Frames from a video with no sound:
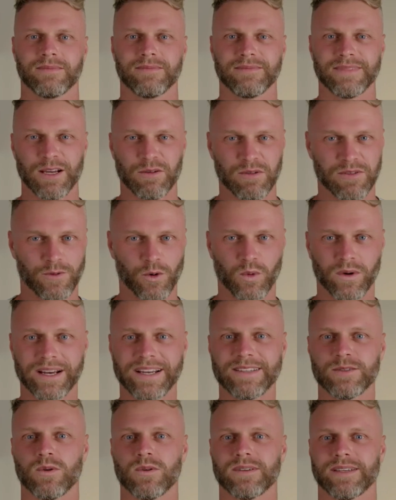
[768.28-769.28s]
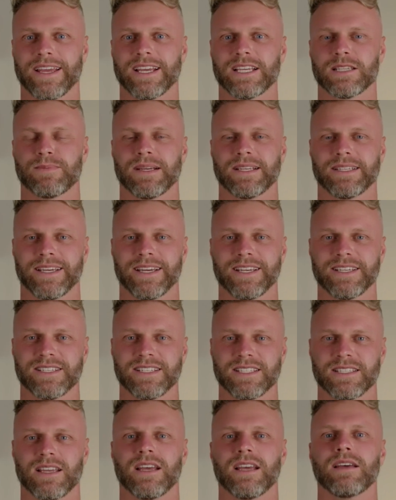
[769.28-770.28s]
Now, we've already talked
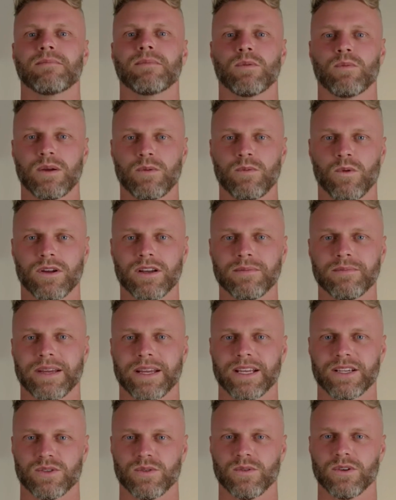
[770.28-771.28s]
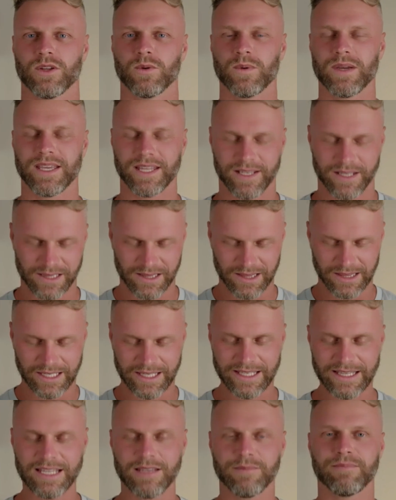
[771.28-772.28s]
expectations, but we want to make sure that we can
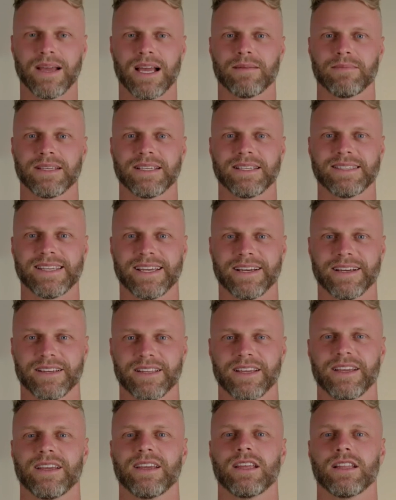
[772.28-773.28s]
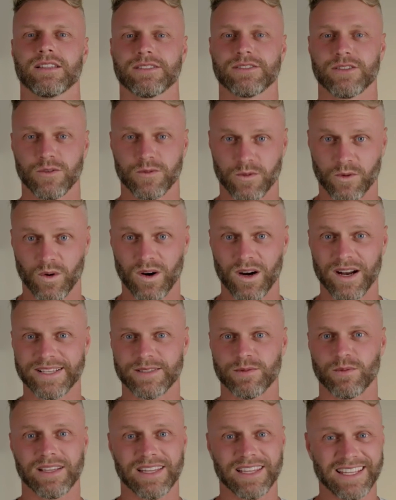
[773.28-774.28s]
clearly map these out. And so for
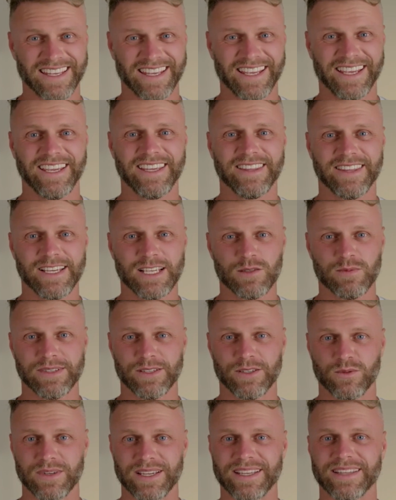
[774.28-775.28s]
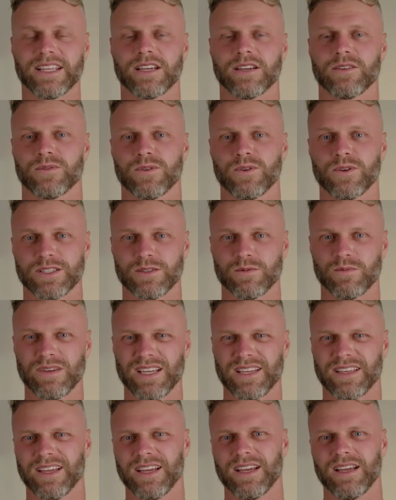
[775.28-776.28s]
us, one of the key things we do in that first
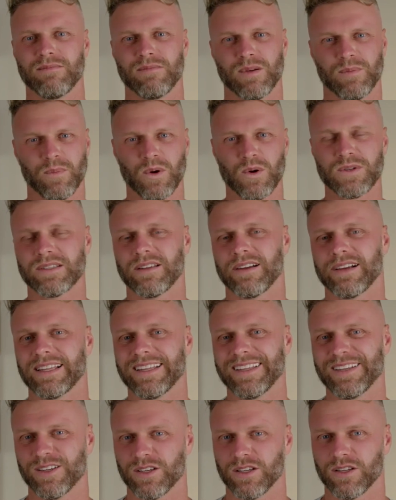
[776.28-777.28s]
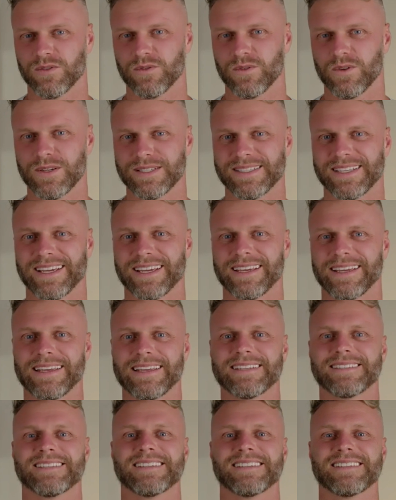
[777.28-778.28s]
week, but most likely not on the first day,
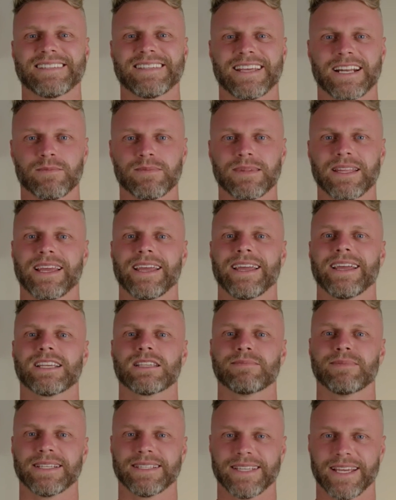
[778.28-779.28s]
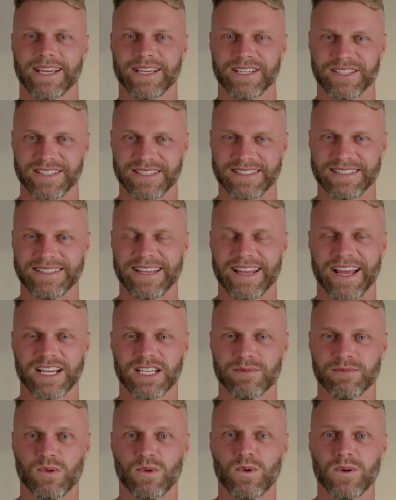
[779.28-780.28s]
is to set up their expectations
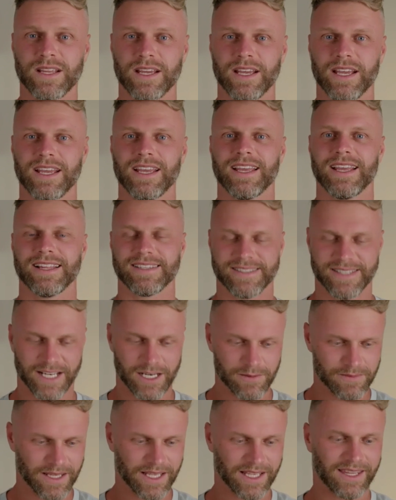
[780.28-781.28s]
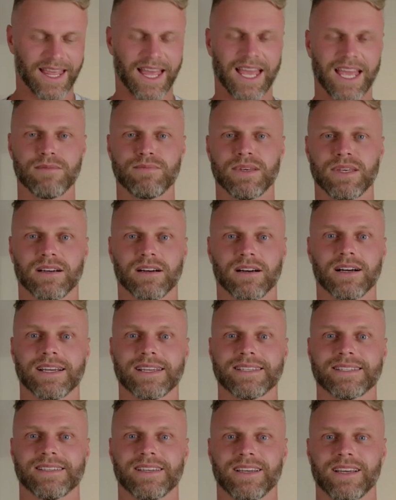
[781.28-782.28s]
dashboard and set up their
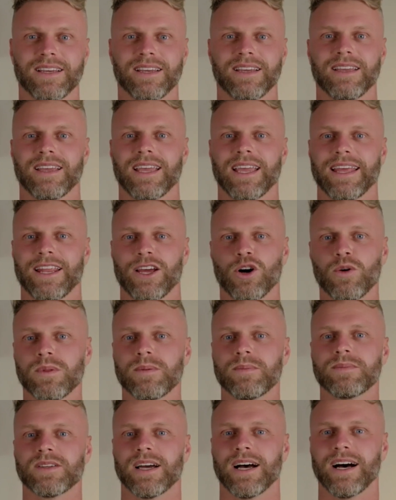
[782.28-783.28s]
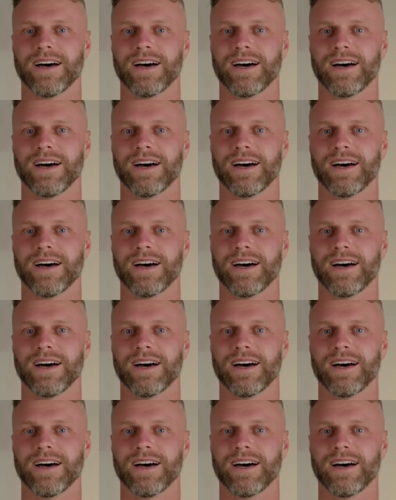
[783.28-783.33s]
KPIs and help them to